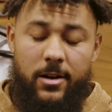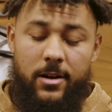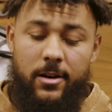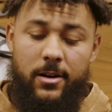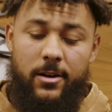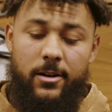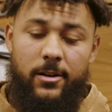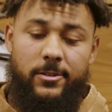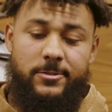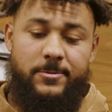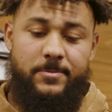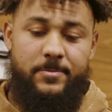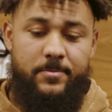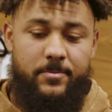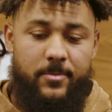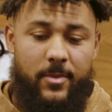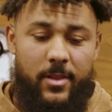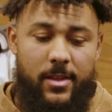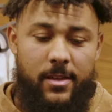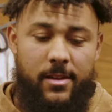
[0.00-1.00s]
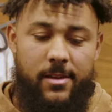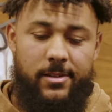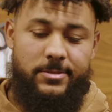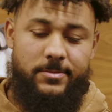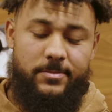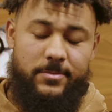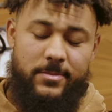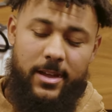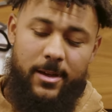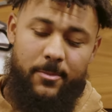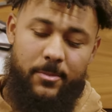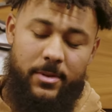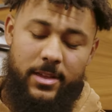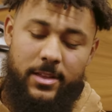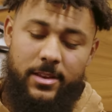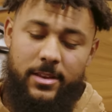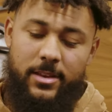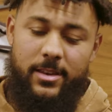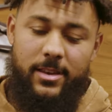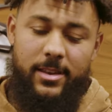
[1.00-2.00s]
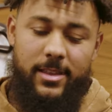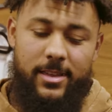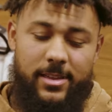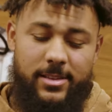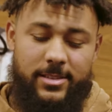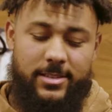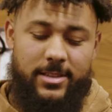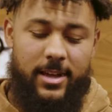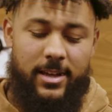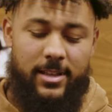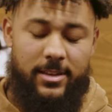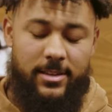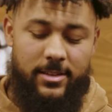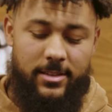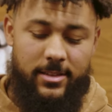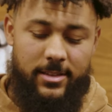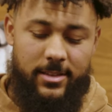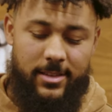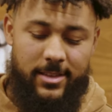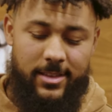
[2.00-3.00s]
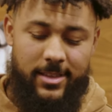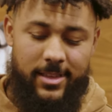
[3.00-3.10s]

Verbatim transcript: Uh, I mean, it's kind of,